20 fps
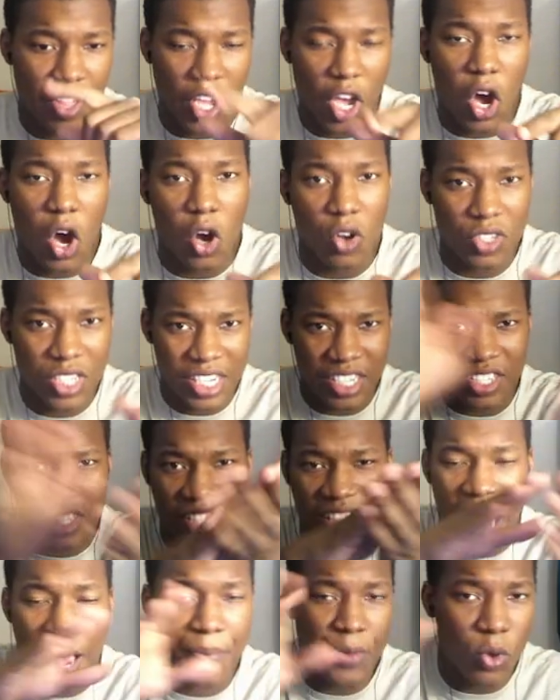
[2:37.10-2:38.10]
they always like
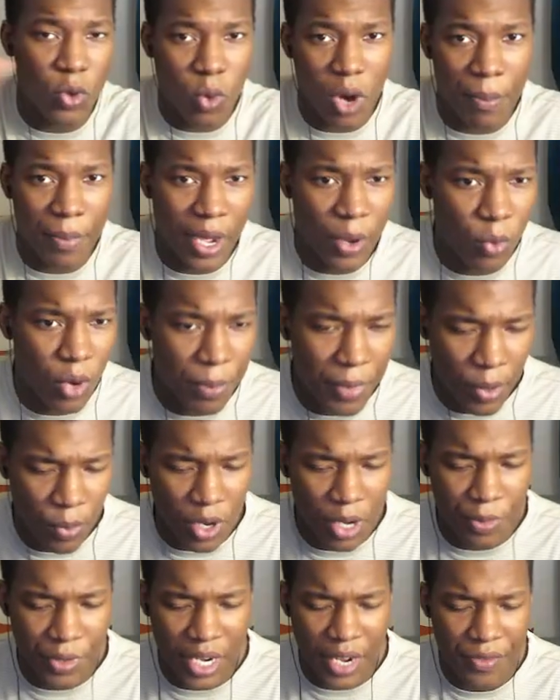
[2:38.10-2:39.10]
slap you one by one,
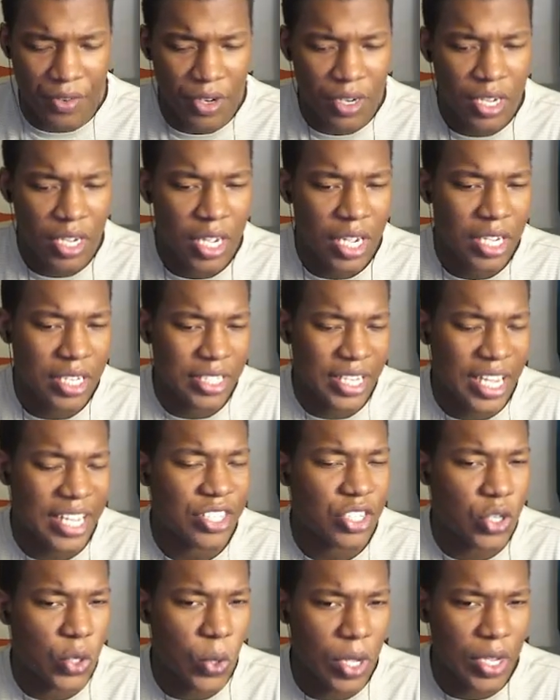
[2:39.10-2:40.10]
whatever.
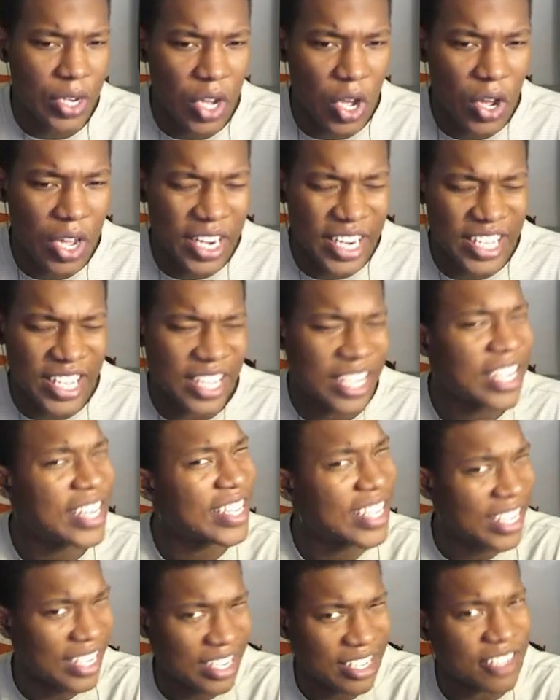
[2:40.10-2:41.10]
That's cool and all. And
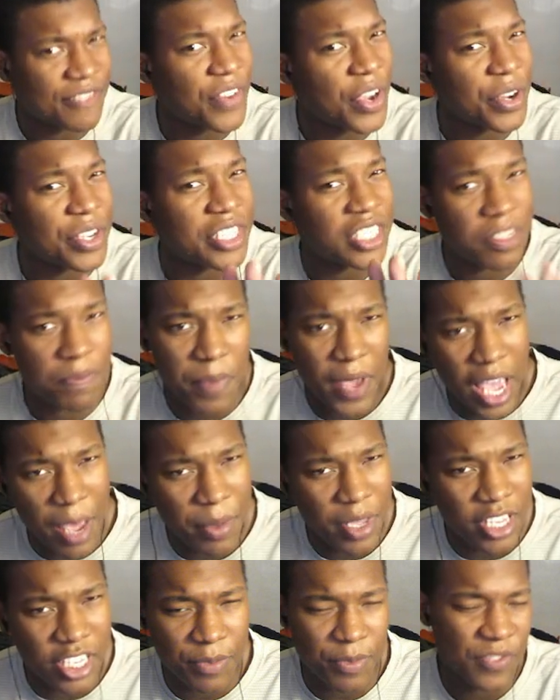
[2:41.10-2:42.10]
again, it's very
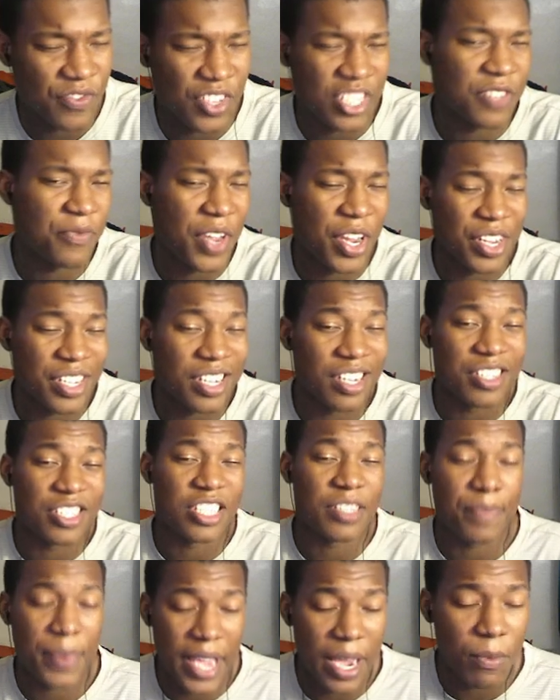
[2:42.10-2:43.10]
spammy. It's very
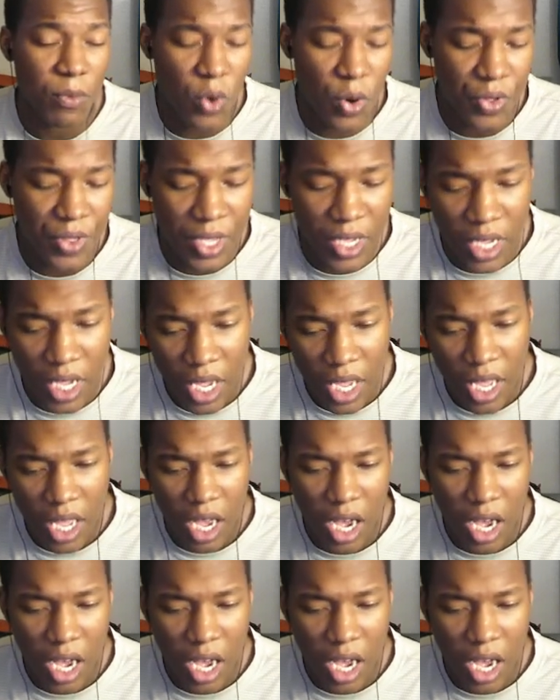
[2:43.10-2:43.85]
spam worthy.